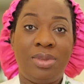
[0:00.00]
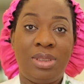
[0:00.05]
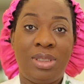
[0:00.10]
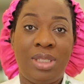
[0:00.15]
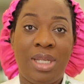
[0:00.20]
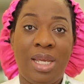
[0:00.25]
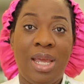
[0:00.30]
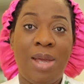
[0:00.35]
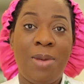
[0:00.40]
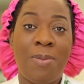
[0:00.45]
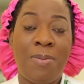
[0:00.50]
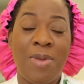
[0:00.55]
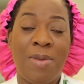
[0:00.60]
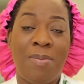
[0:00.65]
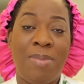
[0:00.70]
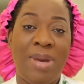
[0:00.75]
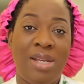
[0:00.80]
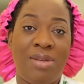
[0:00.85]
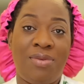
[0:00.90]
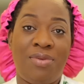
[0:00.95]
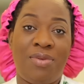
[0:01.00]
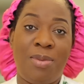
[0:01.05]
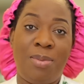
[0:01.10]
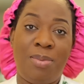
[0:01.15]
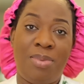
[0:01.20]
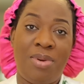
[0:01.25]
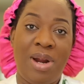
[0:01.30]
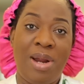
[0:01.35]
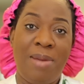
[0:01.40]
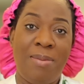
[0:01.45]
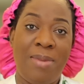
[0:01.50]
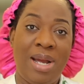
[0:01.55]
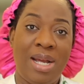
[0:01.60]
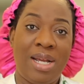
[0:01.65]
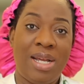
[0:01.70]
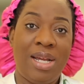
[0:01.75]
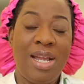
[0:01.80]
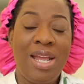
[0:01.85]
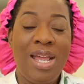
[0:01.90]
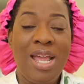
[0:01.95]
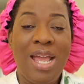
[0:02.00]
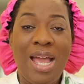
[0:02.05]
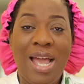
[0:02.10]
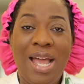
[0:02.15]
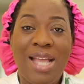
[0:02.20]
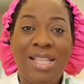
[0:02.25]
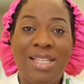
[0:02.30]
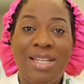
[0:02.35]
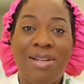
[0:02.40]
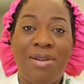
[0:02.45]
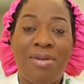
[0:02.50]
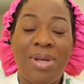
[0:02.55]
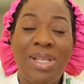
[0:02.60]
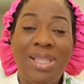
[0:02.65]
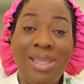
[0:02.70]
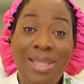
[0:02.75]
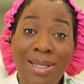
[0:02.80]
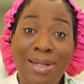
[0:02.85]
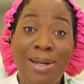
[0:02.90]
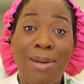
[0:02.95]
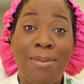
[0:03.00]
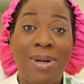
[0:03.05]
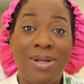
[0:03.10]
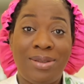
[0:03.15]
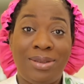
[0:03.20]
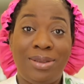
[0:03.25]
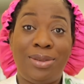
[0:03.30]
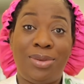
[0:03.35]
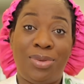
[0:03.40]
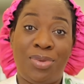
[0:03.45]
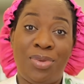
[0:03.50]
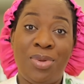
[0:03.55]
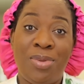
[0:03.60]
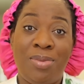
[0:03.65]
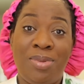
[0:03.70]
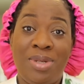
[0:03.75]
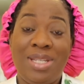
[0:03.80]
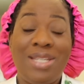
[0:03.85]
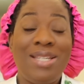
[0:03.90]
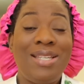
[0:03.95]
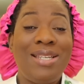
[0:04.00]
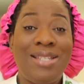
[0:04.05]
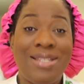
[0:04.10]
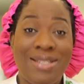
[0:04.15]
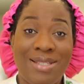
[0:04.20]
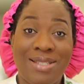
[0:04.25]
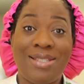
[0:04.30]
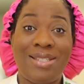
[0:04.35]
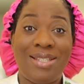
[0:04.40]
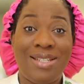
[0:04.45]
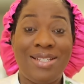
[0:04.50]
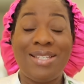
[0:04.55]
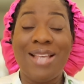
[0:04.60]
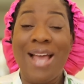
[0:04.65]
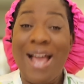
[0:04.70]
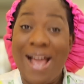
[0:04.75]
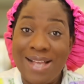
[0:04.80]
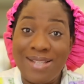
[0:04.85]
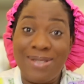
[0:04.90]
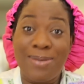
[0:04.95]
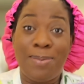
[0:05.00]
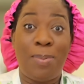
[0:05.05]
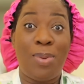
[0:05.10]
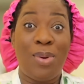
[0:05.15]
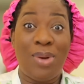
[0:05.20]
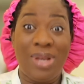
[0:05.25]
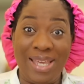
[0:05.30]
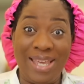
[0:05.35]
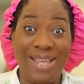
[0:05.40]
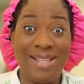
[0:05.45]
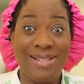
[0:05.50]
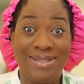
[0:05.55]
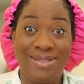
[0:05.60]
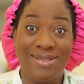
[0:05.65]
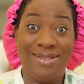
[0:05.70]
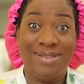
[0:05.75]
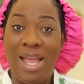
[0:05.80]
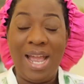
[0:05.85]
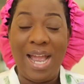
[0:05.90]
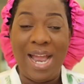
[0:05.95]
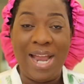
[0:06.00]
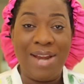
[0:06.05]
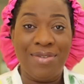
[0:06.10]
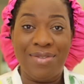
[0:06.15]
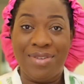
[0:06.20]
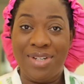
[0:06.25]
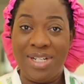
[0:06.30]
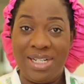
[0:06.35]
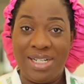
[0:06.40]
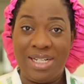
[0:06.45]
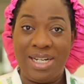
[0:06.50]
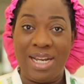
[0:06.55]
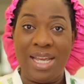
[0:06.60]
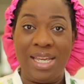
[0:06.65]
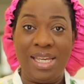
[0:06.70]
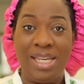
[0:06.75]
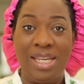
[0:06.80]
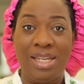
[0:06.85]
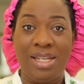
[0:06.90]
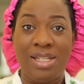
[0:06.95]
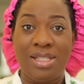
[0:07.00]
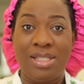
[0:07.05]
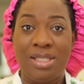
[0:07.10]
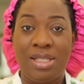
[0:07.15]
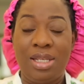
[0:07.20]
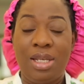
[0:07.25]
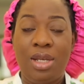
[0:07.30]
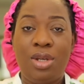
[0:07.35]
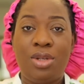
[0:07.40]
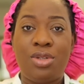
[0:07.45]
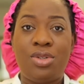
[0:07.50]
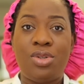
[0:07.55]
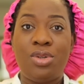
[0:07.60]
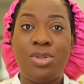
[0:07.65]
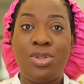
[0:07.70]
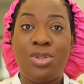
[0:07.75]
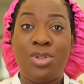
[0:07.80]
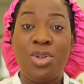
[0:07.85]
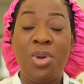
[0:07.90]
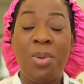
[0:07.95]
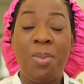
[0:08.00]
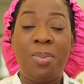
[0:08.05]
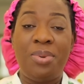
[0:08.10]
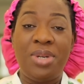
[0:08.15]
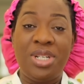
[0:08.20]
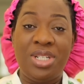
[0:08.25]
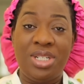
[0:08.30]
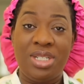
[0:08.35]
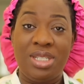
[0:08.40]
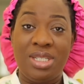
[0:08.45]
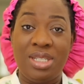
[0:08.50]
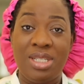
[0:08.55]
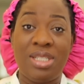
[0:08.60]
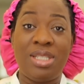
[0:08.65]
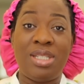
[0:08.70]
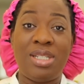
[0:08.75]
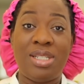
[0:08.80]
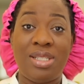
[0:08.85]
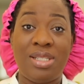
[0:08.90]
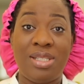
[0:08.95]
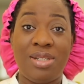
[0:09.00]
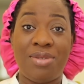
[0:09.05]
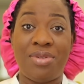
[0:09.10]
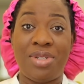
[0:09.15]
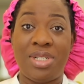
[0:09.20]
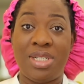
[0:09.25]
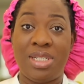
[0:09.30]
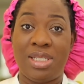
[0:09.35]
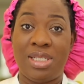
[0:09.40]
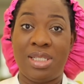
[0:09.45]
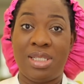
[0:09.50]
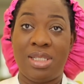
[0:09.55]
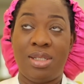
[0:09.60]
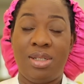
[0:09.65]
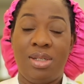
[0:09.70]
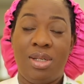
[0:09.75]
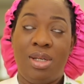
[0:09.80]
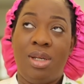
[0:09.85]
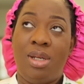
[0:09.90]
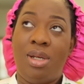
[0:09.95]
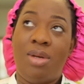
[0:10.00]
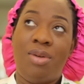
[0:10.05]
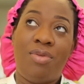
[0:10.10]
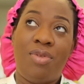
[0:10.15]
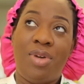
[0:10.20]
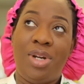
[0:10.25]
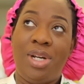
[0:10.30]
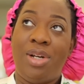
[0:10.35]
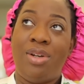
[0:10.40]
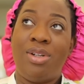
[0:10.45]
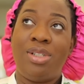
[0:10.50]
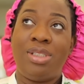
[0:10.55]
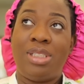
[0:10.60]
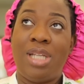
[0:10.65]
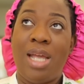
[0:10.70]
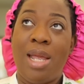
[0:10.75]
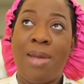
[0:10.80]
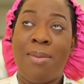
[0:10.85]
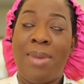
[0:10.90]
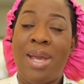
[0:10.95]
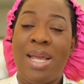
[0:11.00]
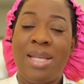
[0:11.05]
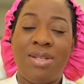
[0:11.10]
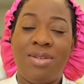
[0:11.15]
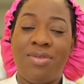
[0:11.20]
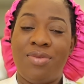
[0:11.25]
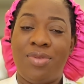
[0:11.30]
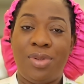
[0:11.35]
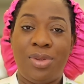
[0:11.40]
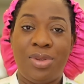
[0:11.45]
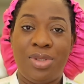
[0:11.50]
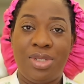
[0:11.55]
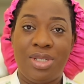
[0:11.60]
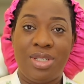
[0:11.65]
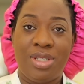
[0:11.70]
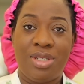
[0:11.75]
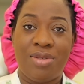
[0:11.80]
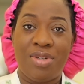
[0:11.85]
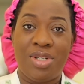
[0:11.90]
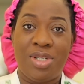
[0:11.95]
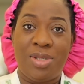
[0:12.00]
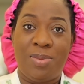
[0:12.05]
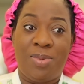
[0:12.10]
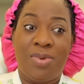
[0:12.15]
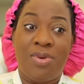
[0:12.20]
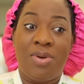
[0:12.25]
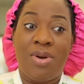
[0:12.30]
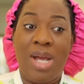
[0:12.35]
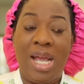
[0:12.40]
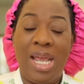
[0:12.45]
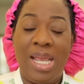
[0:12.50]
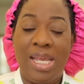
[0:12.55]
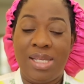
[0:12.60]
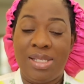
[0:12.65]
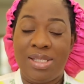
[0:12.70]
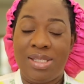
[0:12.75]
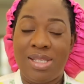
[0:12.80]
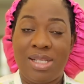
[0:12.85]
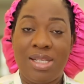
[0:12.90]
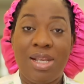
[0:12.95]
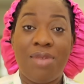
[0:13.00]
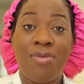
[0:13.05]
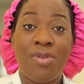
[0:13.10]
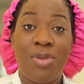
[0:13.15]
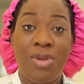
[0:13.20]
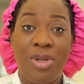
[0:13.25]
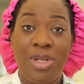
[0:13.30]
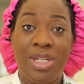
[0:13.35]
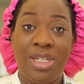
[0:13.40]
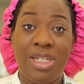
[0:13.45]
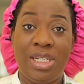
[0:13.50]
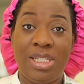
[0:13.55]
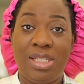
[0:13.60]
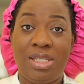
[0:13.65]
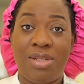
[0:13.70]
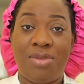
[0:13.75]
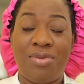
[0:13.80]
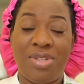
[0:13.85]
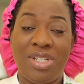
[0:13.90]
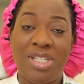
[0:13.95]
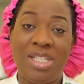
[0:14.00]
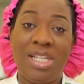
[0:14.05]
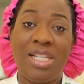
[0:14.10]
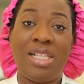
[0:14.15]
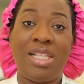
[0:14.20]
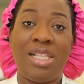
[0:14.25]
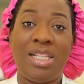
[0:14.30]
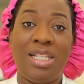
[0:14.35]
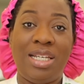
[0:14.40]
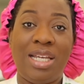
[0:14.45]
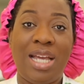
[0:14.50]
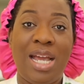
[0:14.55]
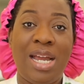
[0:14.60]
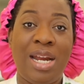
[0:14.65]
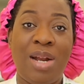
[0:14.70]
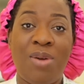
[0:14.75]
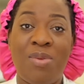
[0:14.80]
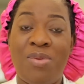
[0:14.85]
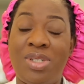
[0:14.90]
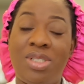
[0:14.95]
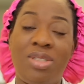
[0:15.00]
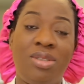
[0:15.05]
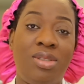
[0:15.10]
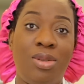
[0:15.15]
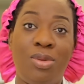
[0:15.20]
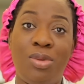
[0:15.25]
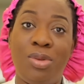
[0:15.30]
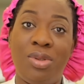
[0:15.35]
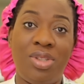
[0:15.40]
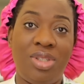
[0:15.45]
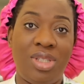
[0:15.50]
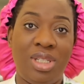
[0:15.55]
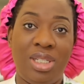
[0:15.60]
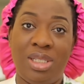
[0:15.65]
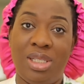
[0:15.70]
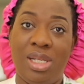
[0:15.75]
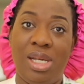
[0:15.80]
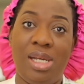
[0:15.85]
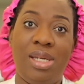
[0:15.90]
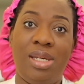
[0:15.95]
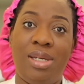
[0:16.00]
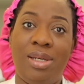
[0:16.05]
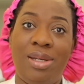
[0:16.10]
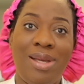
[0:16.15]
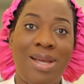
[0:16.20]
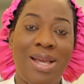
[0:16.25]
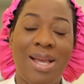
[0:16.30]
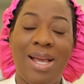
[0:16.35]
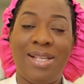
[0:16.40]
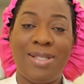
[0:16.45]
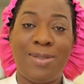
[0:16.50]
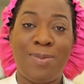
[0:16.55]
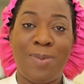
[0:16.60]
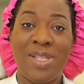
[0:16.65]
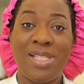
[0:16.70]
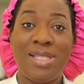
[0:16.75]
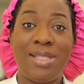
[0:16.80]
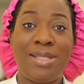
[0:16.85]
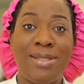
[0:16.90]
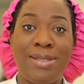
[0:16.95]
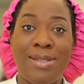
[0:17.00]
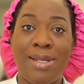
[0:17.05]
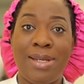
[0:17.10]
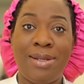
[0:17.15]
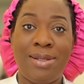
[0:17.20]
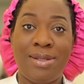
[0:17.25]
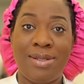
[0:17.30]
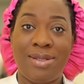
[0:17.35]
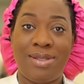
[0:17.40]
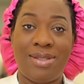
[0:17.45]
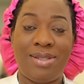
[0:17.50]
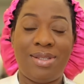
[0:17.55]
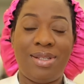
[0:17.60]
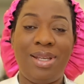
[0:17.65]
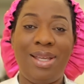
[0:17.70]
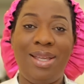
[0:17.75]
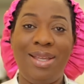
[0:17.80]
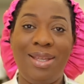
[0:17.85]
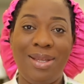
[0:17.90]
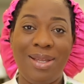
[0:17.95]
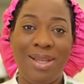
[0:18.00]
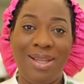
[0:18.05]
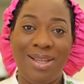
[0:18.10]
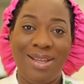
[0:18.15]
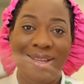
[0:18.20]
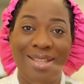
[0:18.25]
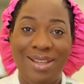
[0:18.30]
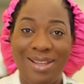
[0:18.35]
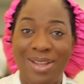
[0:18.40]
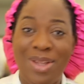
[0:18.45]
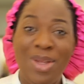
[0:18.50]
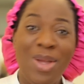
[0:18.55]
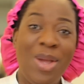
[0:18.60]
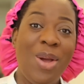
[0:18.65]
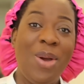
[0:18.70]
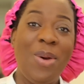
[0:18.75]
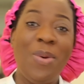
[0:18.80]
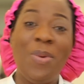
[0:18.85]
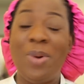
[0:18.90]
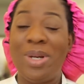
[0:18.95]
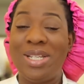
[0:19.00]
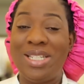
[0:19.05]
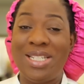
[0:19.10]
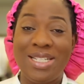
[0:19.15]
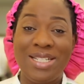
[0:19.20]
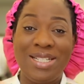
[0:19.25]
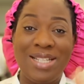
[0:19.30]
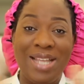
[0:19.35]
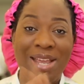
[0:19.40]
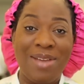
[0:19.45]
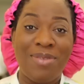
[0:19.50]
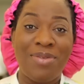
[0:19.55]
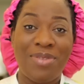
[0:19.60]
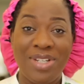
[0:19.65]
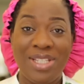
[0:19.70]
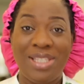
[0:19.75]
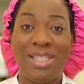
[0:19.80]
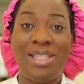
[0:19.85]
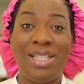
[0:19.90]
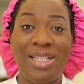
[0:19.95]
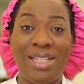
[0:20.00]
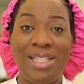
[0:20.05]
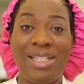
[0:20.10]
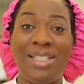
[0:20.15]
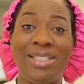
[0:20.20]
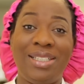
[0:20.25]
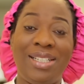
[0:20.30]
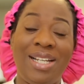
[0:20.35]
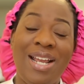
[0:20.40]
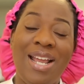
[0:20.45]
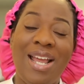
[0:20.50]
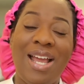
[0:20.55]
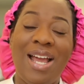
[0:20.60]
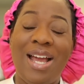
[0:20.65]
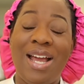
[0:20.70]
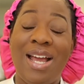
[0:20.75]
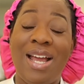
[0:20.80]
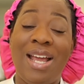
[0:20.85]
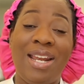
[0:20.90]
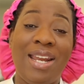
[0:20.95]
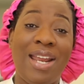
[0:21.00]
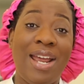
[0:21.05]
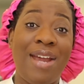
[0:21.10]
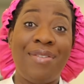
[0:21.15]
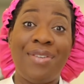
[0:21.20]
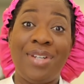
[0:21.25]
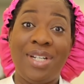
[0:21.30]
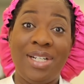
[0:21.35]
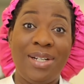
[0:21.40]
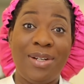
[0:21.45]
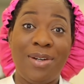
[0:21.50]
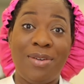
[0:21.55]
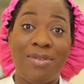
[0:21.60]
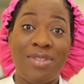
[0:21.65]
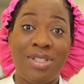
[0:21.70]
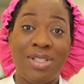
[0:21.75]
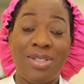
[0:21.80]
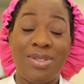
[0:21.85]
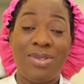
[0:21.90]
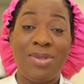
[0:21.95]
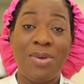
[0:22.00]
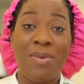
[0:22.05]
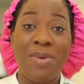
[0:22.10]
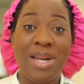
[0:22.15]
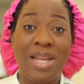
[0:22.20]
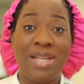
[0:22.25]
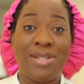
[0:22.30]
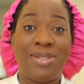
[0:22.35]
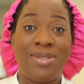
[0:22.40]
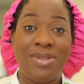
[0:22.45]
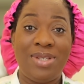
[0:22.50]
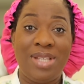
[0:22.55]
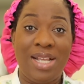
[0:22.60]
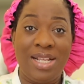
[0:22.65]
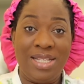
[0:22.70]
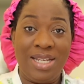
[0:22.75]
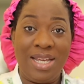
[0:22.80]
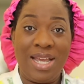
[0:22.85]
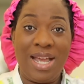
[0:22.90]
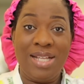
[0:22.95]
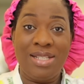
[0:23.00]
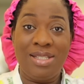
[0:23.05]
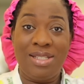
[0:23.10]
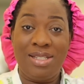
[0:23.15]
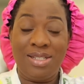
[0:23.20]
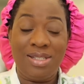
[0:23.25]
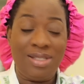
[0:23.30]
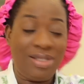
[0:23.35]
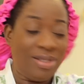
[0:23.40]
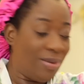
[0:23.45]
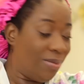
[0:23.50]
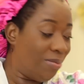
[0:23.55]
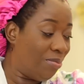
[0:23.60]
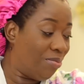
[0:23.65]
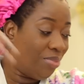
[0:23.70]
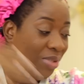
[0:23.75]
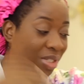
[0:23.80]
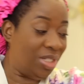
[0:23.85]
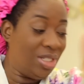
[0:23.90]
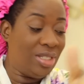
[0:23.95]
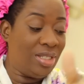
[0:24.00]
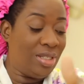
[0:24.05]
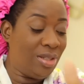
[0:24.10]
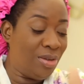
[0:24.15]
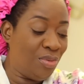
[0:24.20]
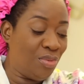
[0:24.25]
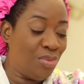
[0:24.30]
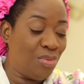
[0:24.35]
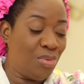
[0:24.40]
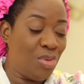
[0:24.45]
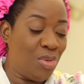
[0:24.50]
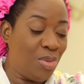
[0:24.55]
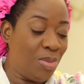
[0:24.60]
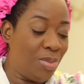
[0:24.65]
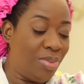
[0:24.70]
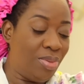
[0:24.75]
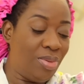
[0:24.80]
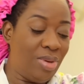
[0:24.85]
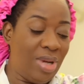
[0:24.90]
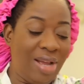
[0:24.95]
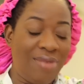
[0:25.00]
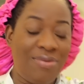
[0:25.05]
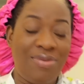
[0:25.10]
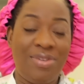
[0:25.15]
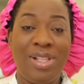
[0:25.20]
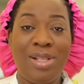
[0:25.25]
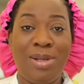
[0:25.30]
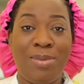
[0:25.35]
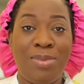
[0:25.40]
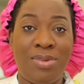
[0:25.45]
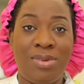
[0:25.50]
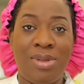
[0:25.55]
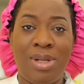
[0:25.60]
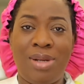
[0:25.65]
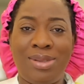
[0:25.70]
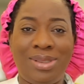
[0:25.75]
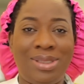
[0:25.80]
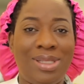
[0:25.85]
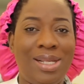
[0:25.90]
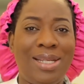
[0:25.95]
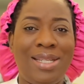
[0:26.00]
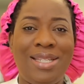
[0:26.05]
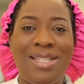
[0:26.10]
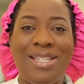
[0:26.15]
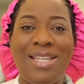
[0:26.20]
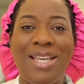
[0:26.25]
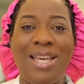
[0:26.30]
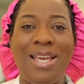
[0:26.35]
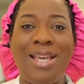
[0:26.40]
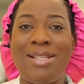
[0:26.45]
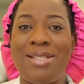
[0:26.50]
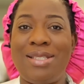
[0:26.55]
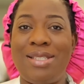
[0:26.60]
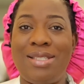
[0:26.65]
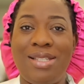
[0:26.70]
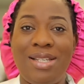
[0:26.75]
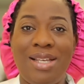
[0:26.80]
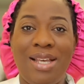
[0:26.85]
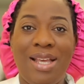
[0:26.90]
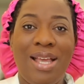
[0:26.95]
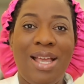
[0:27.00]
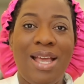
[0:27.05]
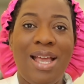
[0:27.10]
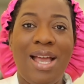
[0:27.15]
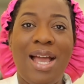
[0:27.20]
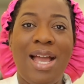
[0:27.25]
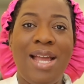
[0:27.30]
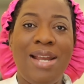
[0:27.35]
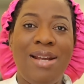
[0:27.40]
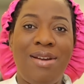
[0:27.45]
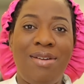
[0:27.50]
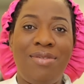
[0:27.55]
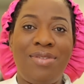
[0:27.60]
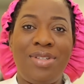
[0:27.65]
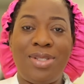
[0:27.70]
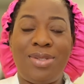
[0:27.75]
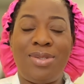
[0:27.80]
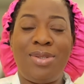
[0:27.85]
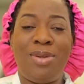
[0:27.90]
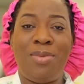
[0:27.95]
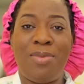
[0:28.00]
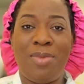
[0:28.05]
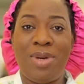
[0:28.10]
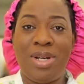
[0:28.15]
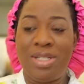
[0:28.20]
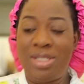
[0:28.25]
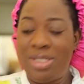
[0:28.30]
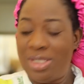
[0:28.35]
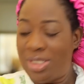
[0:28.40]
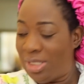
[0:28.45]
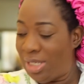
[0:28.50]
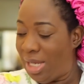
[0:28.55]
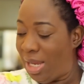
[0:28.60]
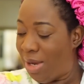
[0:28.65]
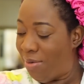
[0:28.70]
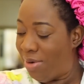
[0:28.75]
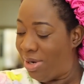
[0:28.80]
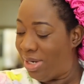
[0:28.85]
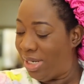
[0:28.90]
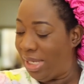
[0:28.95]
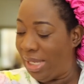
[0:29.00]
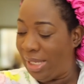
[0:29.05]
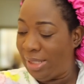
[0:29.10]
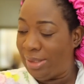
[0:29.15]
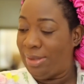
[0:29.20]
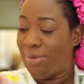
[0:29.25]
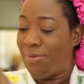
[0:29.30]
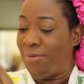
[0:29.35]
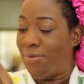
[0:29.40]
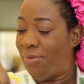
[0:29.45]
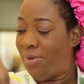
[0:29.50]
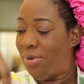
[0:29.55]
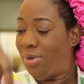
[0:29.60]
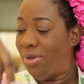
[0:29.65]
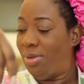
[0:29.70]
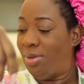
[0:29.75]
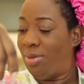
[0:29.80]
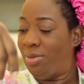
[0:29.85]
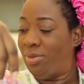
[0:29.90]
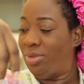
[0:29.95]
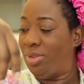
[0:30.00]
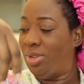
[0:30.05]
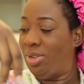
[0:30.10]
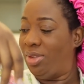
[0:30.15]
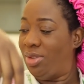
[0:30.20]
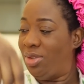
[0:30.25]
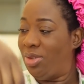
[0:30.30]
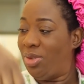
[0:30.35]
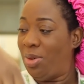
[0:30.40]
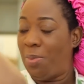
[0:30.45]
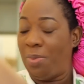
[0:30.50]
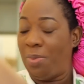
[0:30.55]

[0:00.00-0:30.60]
They helped me buy it from Primark. And the great thing about this robe is it has pockets. I really like it. So, you know Bridgerton, the series. For a long time, I didn't follow the series, but I started following it recently and I watched the whole thing. Like, I spent days watching everything and I really loved it. So when I saw that they had this Bridgerton robe available, I was like, yes, I love it so much. I want to get involved. So